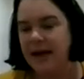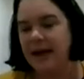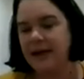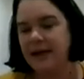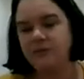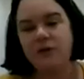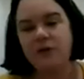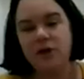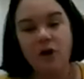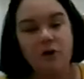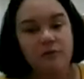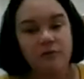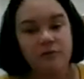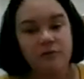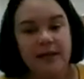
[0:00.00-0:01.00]
And if we're
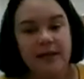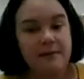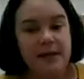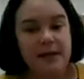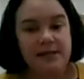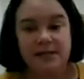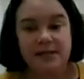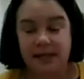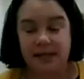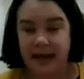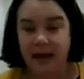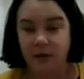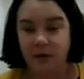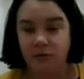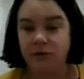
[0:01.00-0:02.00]
not feeling mentally
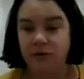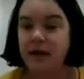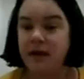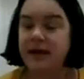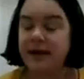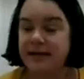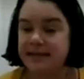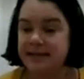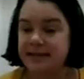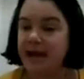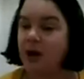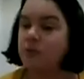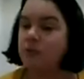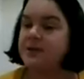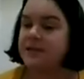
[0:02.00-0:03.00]
healthy, it
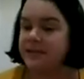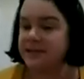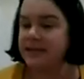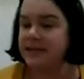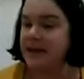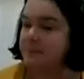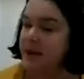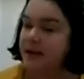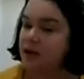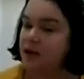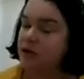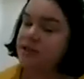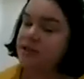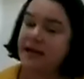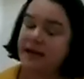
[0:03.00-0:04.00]
helps us to get back
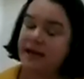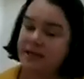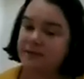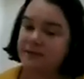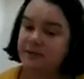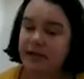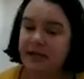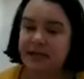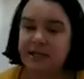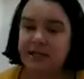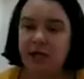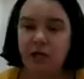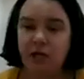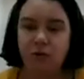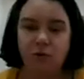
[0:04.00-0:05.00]
onto that end of the
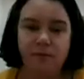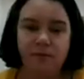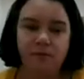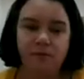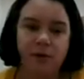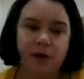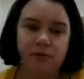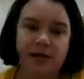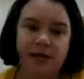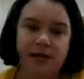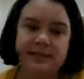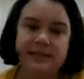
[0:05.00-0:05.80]
continuum of wellness.